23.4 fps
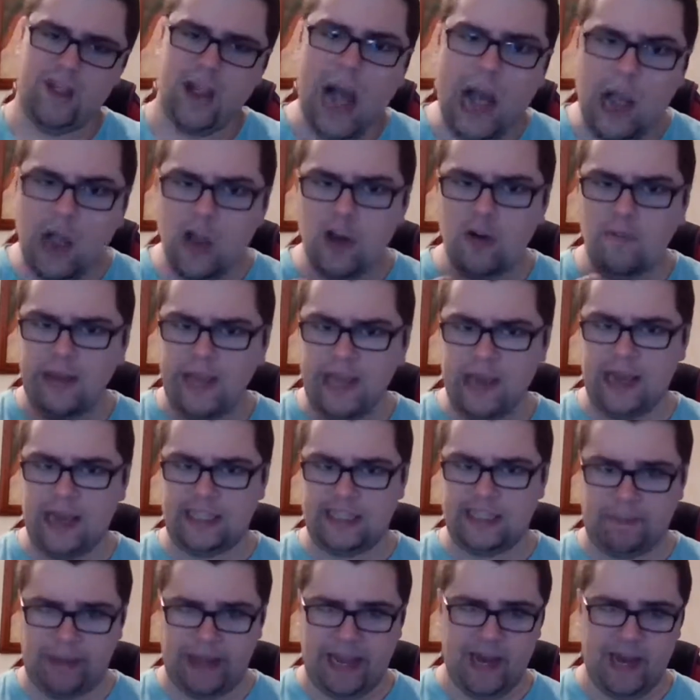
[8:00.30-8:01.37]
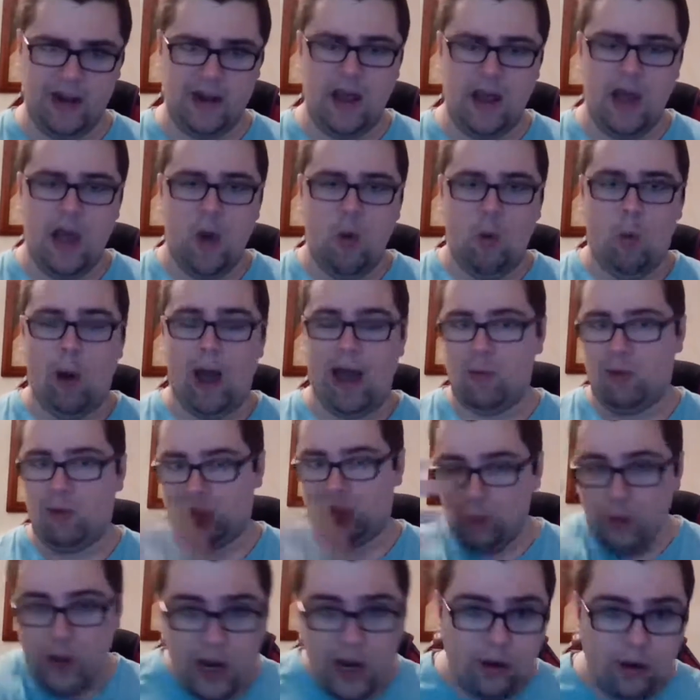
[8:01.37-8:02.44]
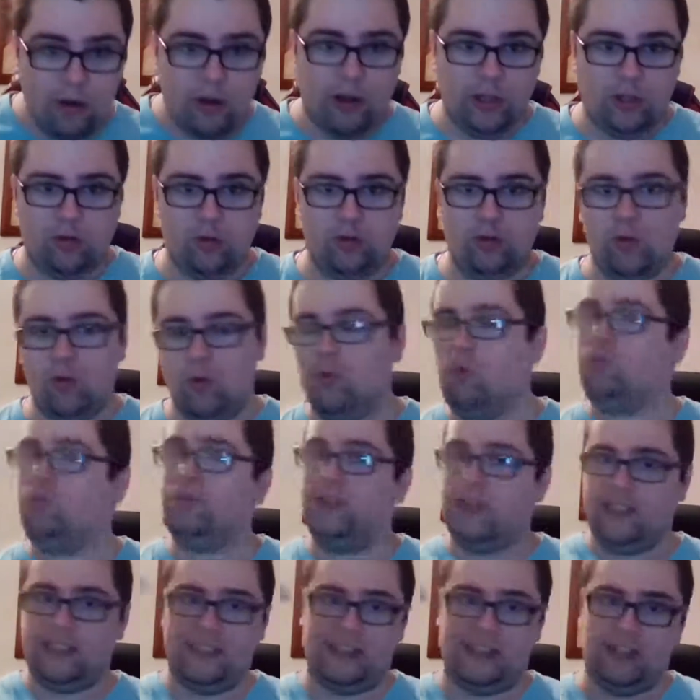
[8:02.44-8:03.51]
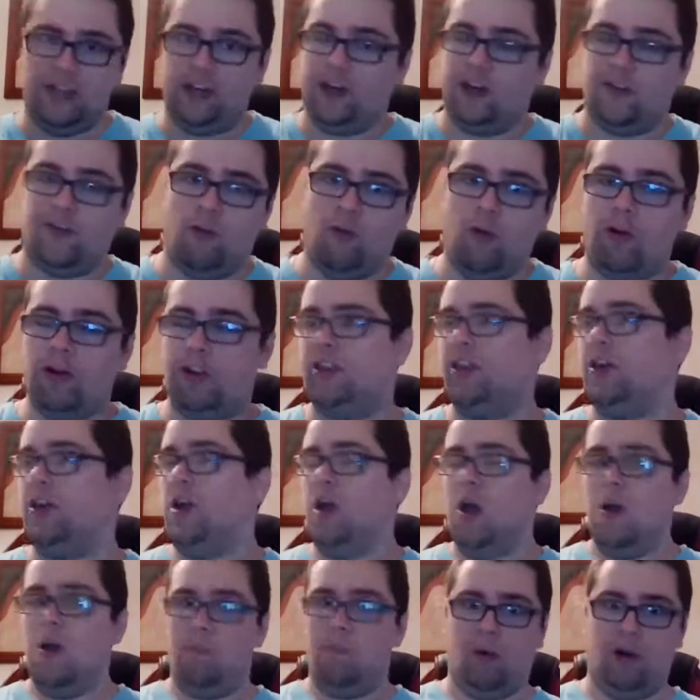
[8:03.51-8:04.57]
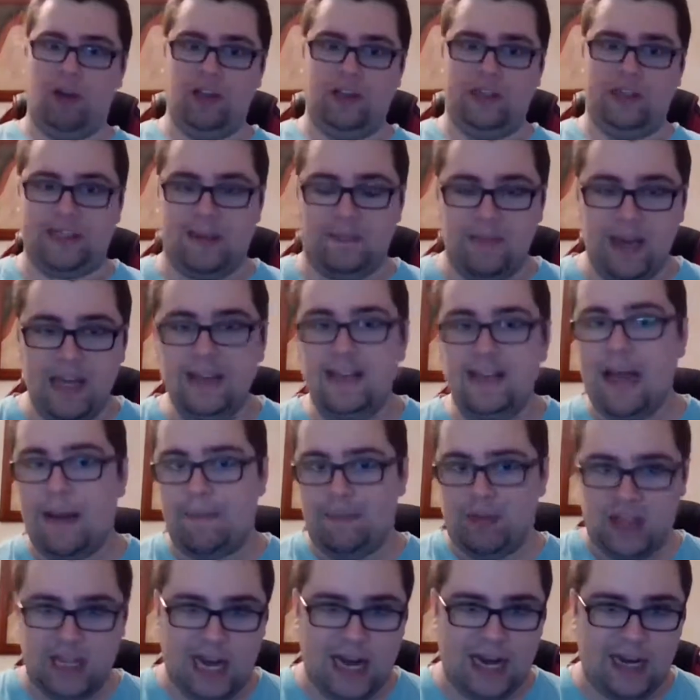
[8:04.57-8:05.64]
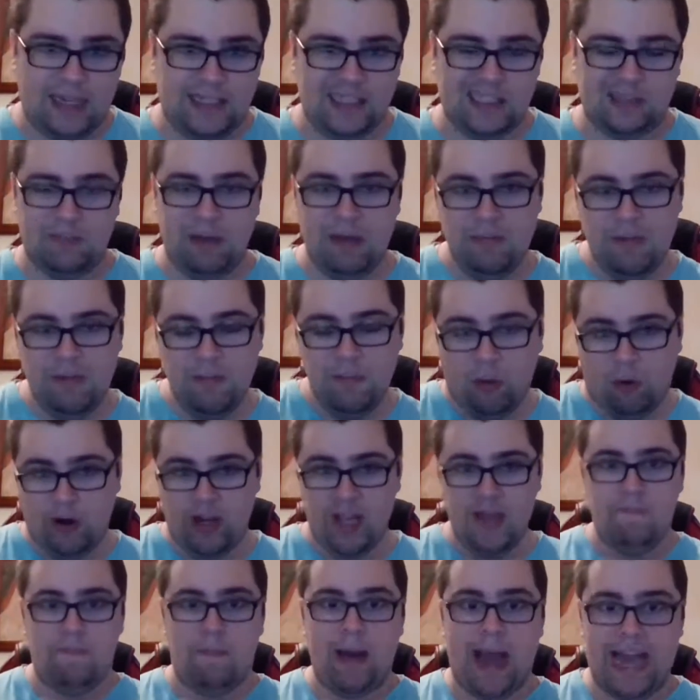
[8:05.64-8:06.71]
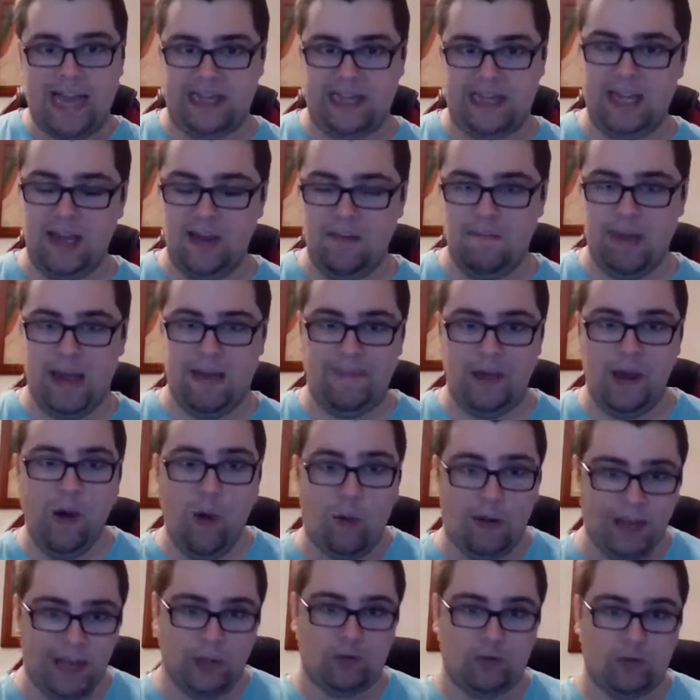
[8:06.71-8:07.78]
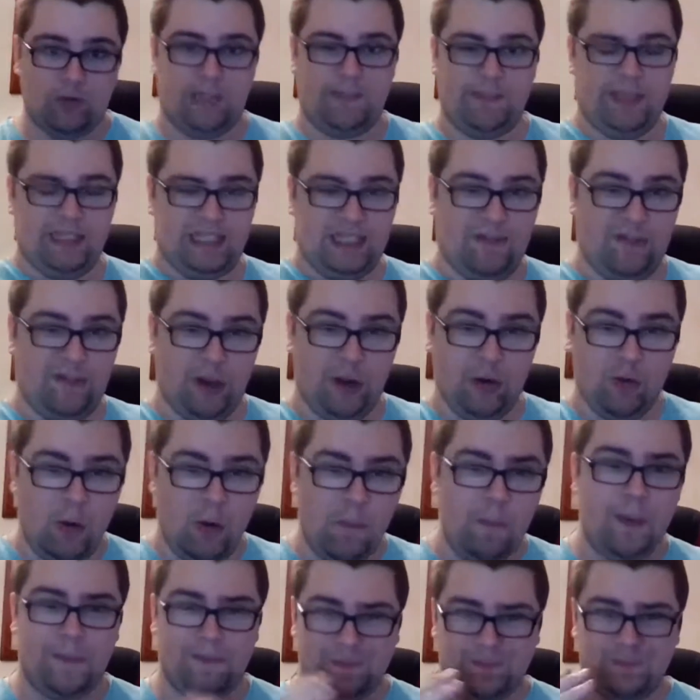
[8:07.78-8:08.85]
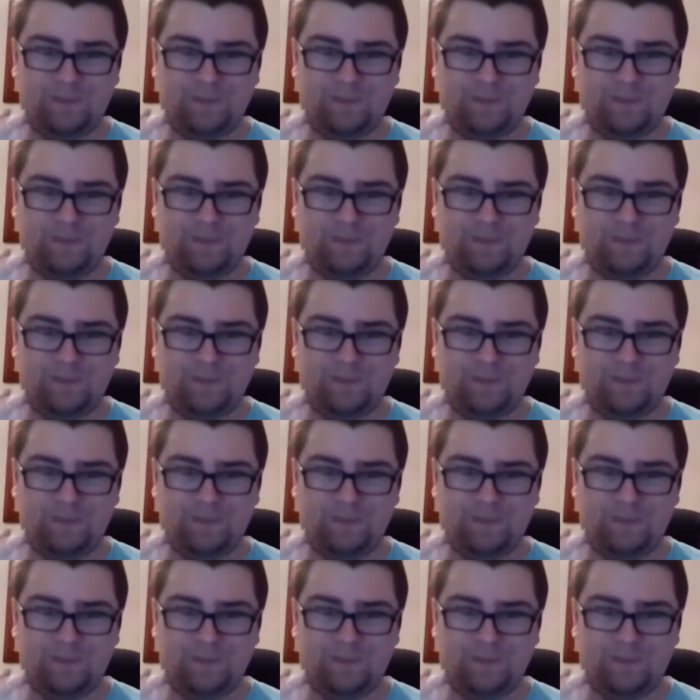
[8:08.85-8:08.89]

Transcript: how can we explain why what we are going to do this third fourth point some in-depth analysis maybe more impacting maybe going into a specific group